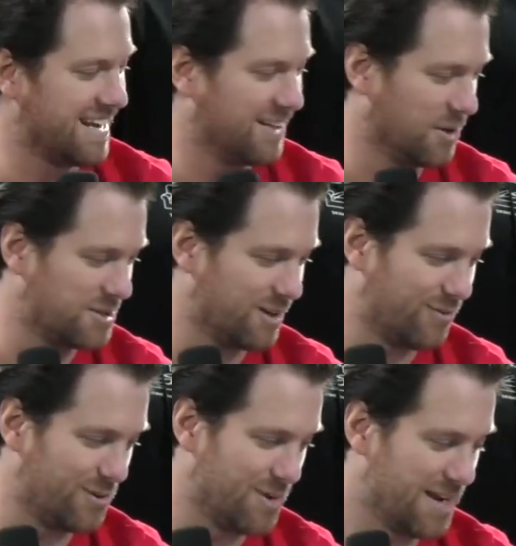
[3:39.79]
looked at a
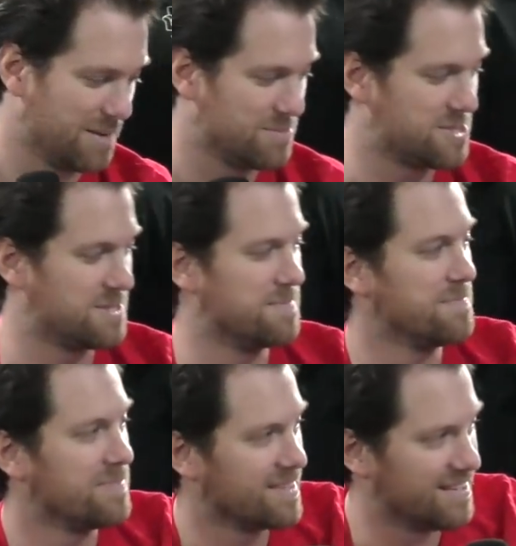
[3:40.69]
few names
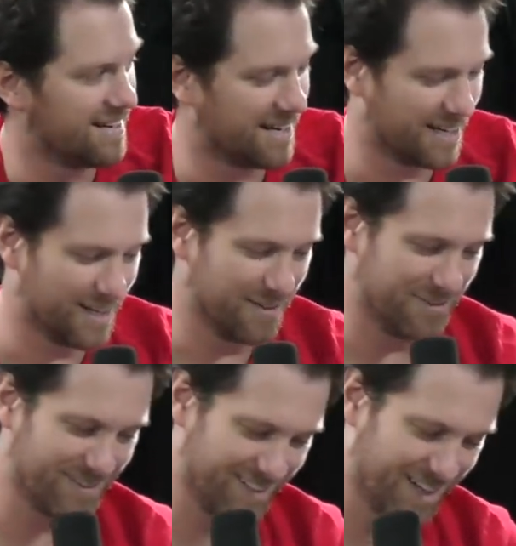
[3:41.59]

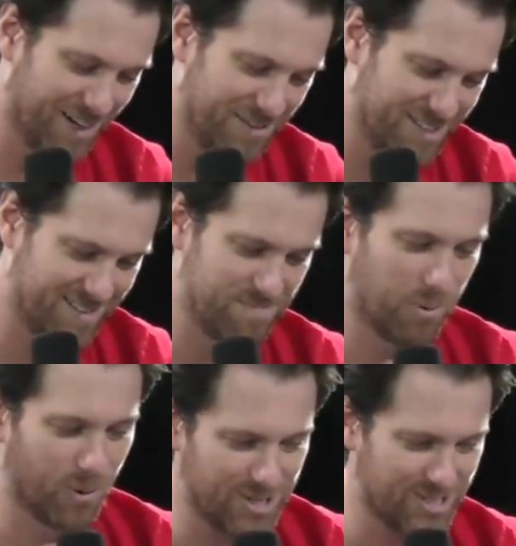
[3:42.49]
of
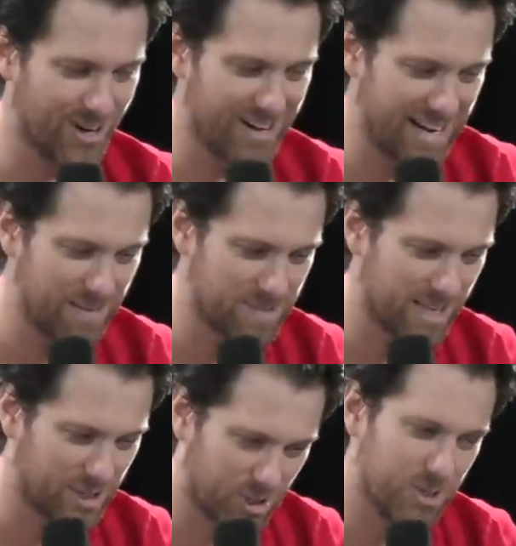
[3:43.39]
porn star names
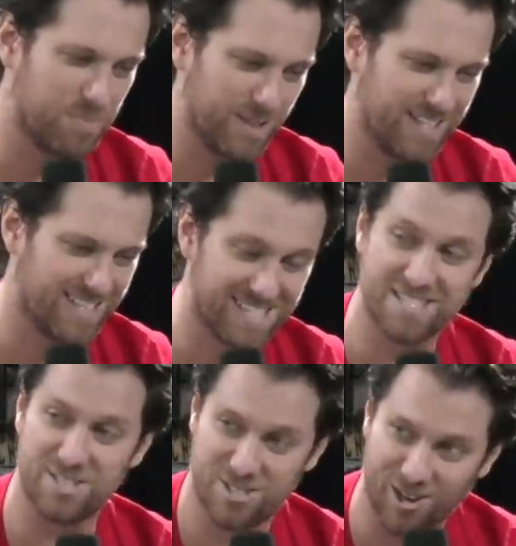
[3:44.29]
that could be
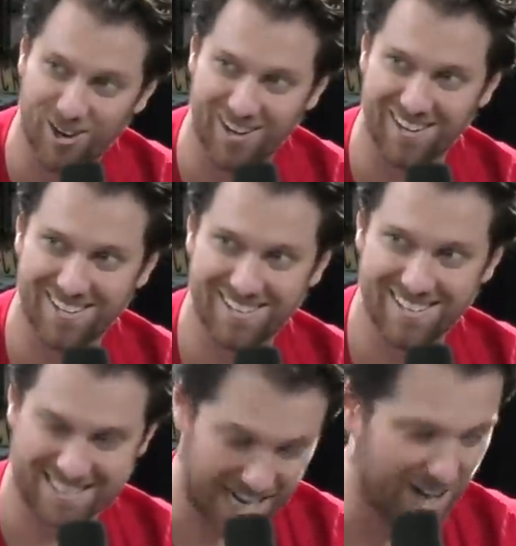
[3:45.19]
Disney star
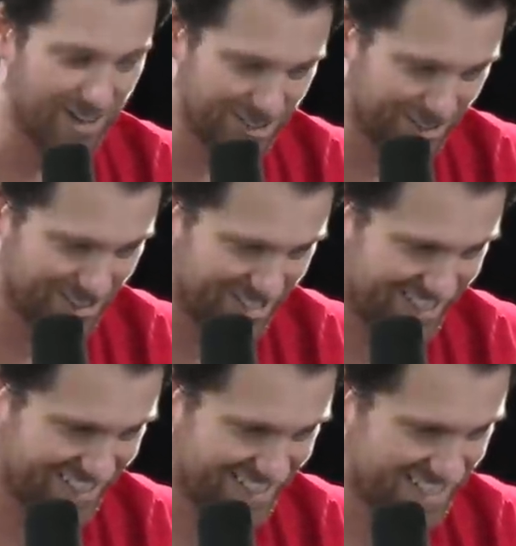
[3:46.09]
characters.
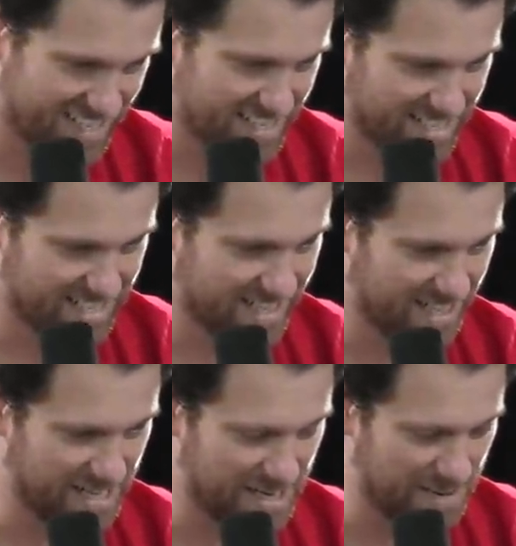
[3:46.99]

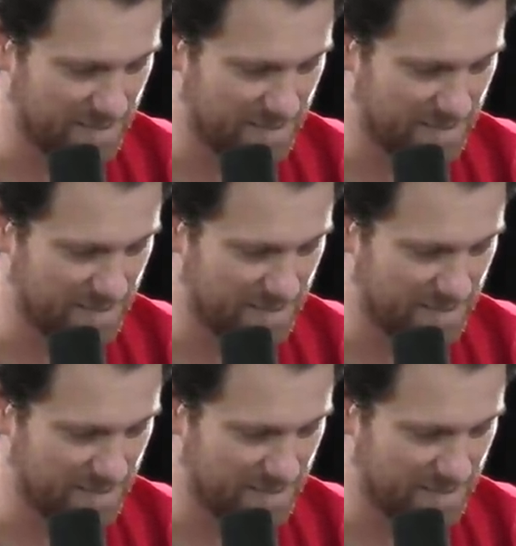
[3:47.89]
I